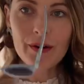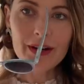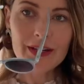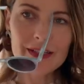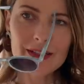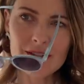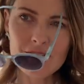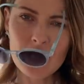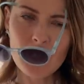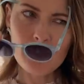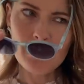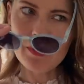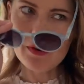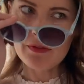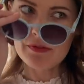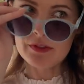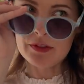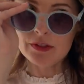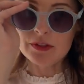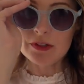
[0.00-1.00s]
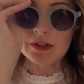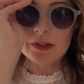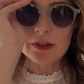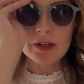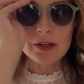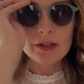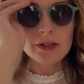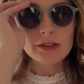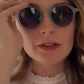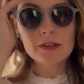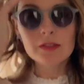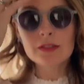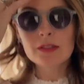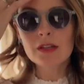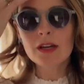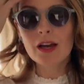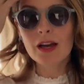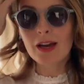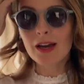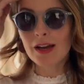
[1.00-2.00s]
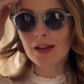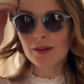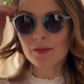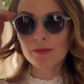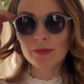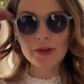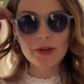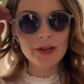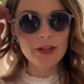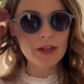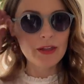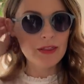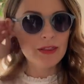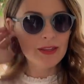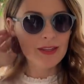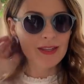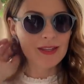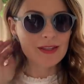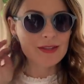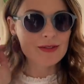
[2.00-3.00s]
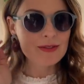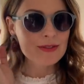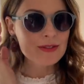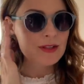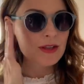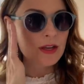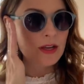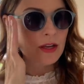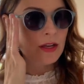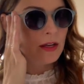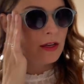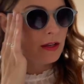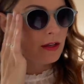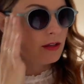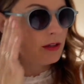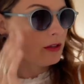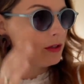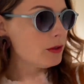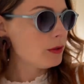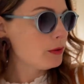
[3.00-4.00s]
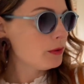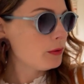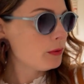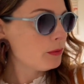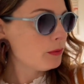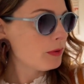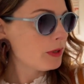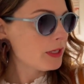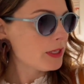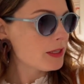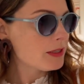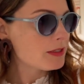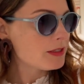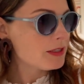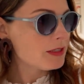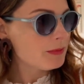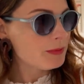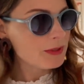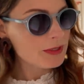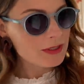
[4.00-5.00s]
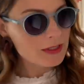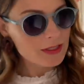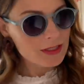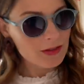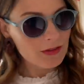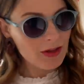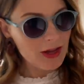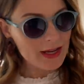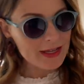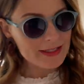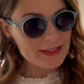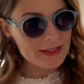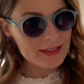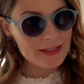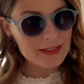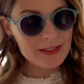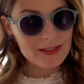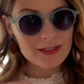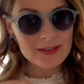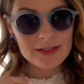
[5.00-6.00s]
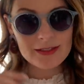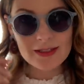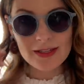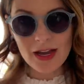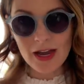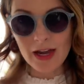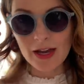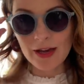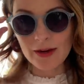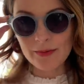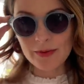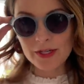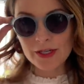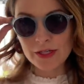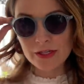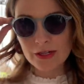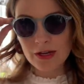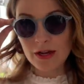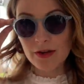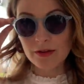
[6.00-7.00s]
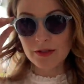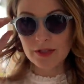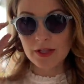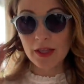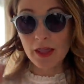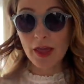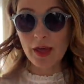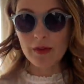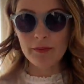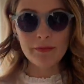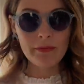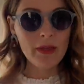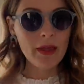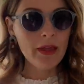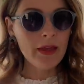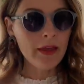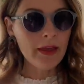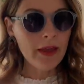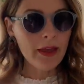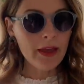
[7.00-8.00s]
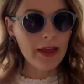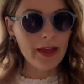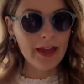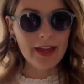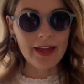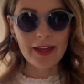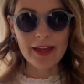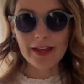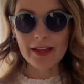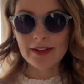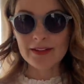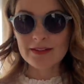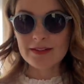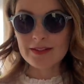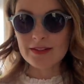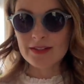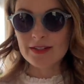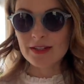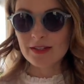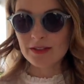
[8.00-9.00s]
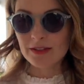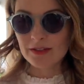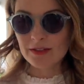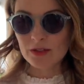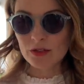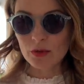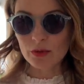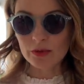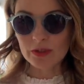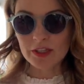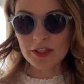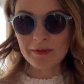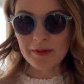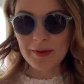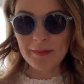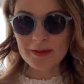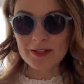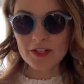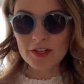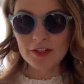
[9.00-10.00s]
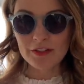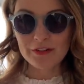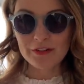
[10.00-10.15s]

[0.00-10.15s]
right, to top off the look, I am wearing these new Easy Peasy glasses. I reached out to them and told them how much I